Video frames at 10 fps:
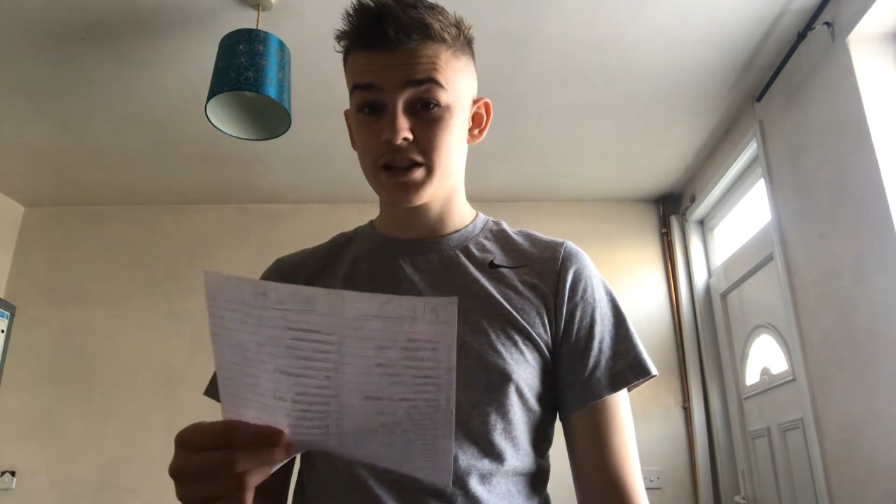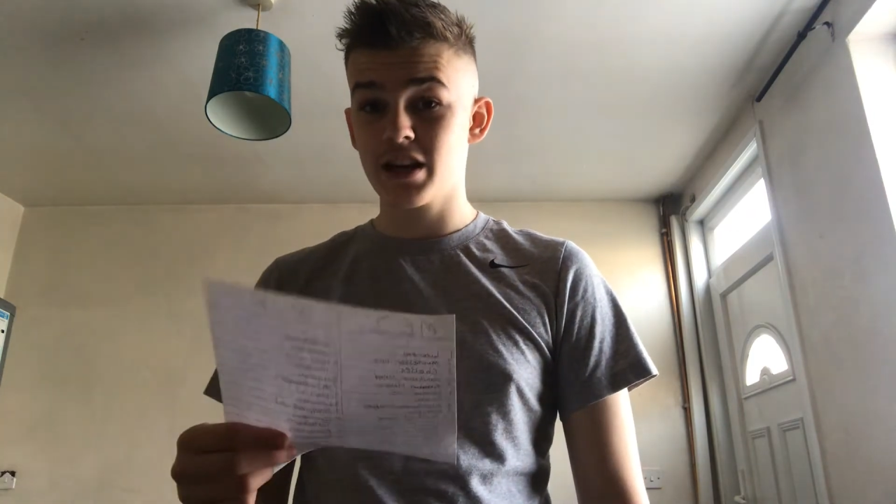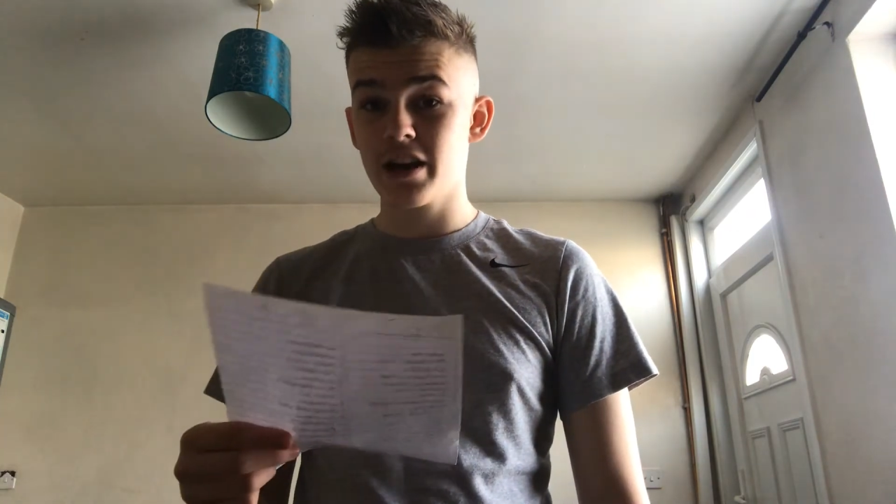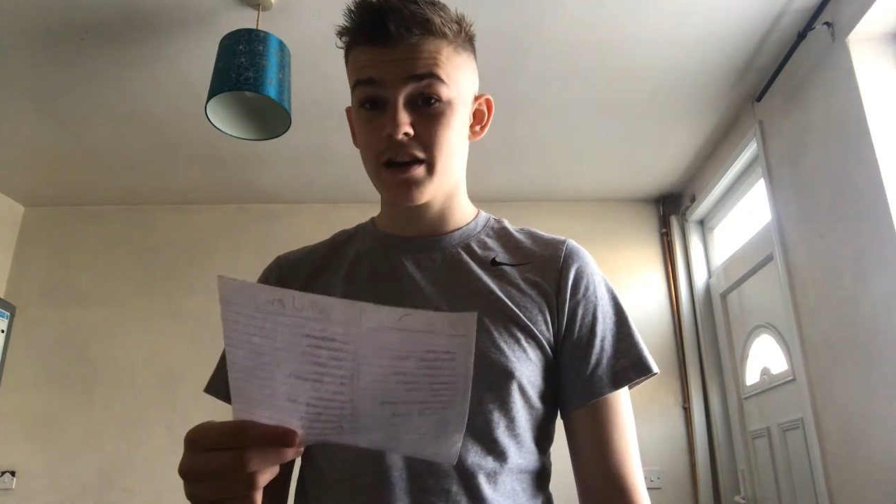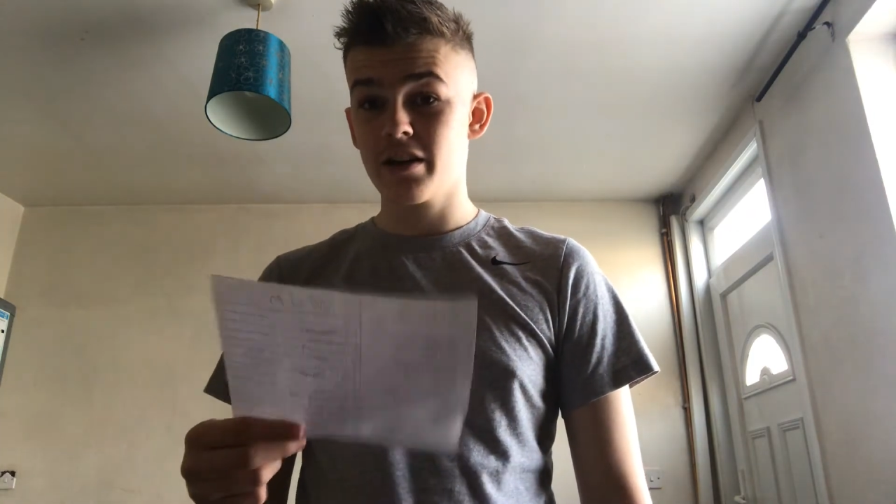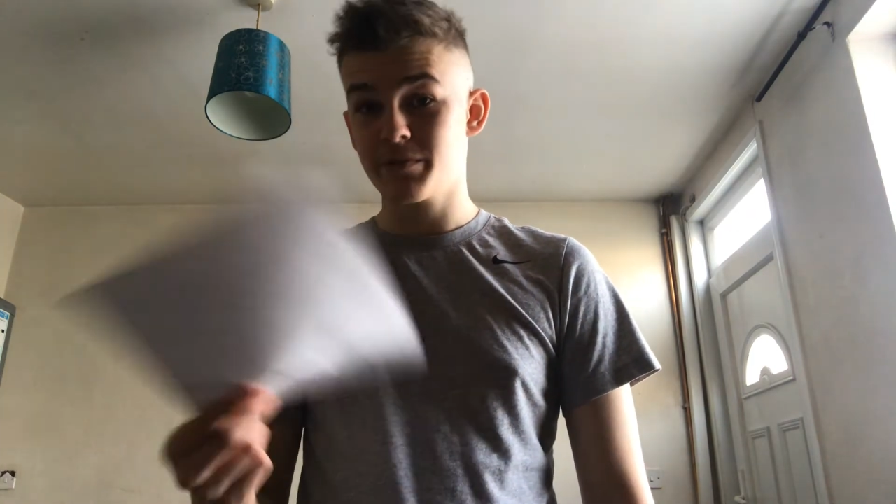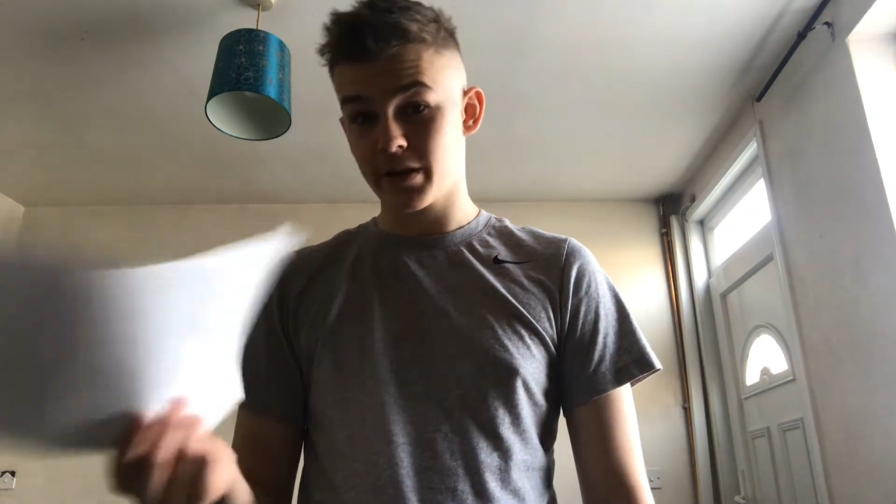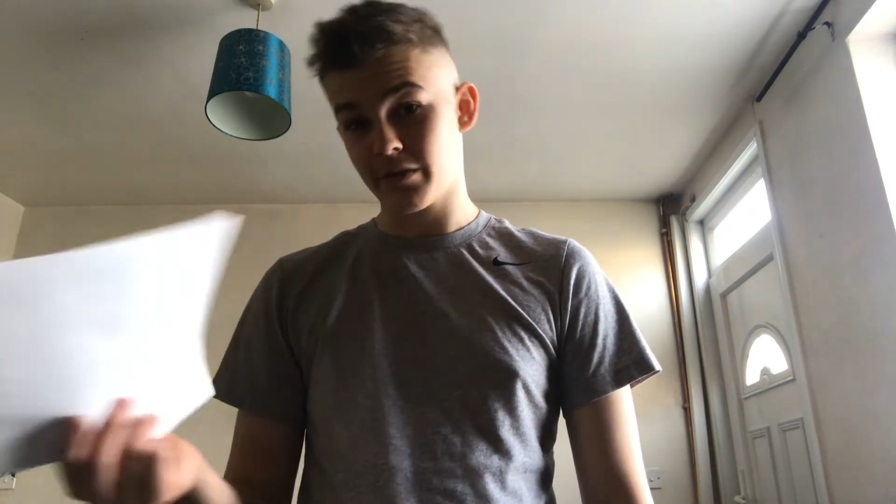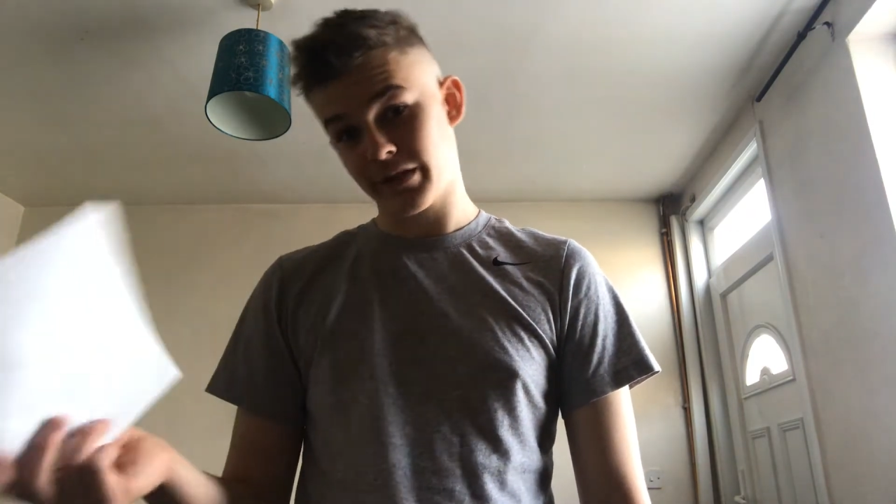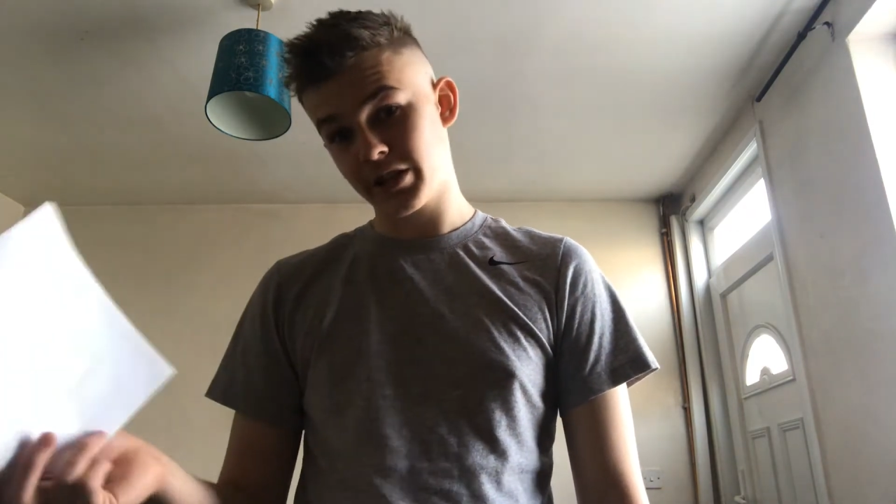year. It's where
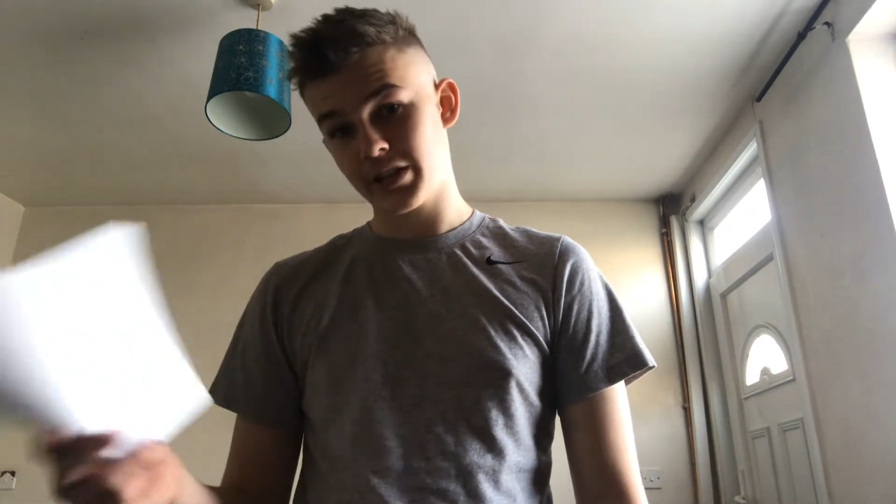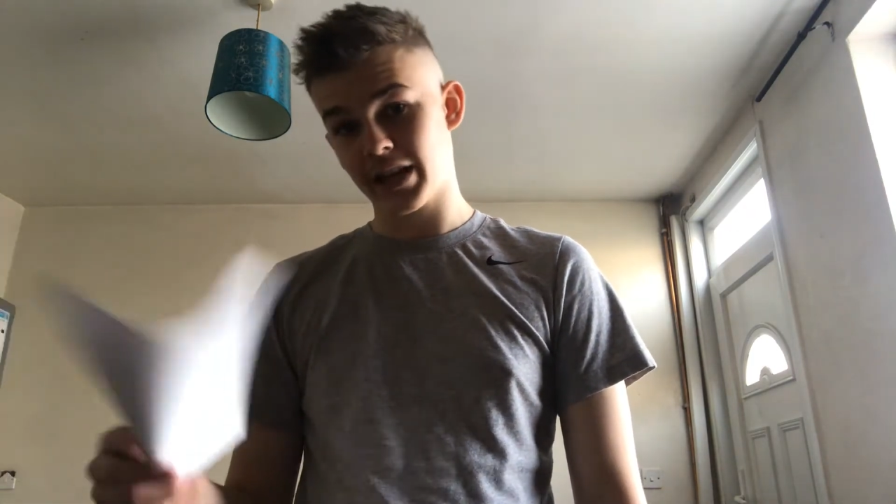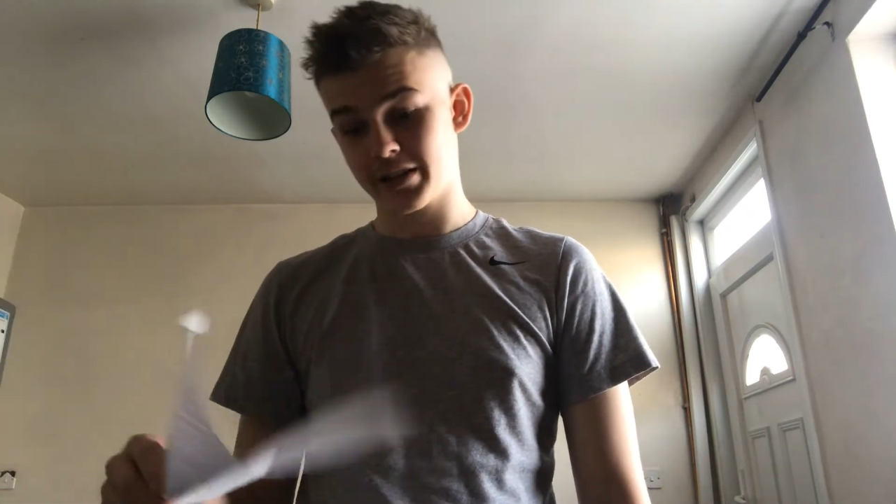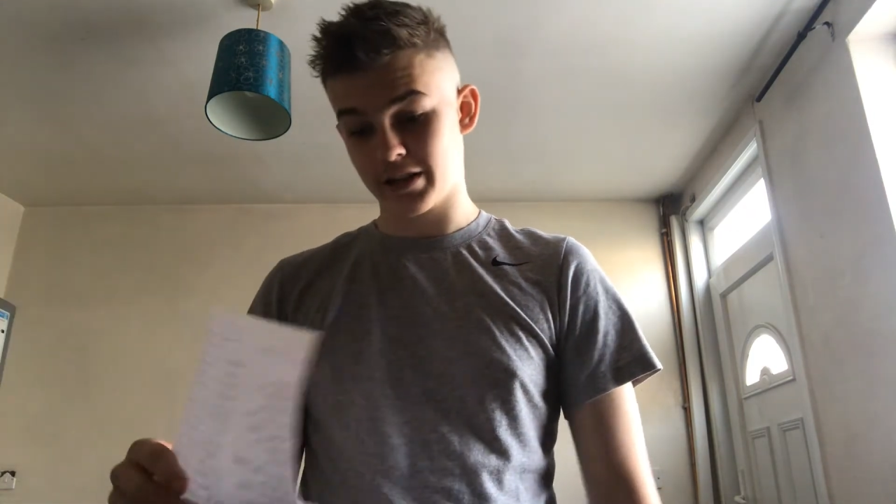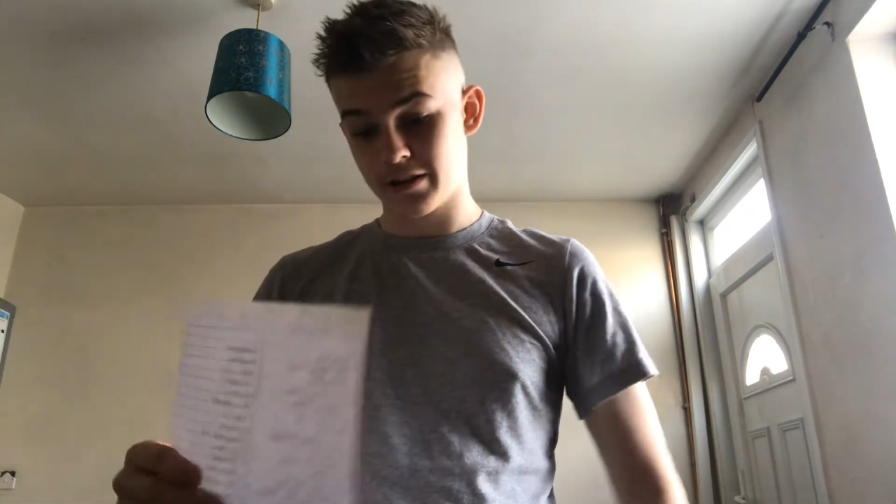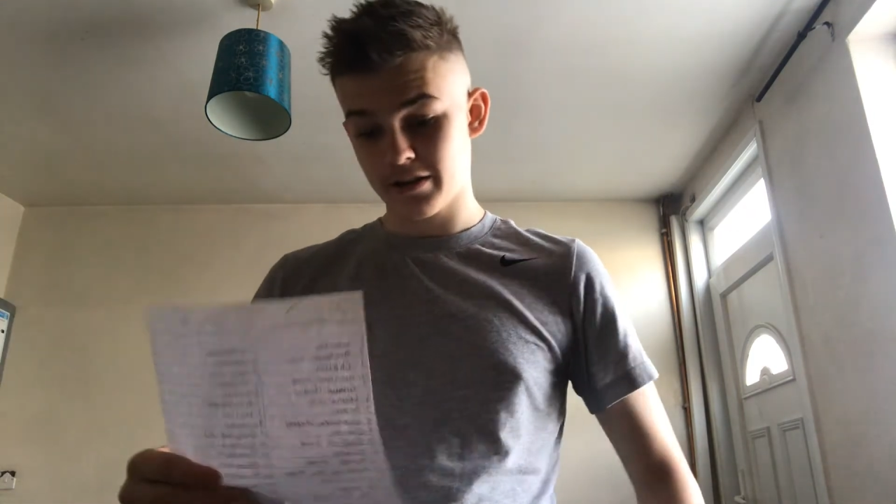they'll finish next year.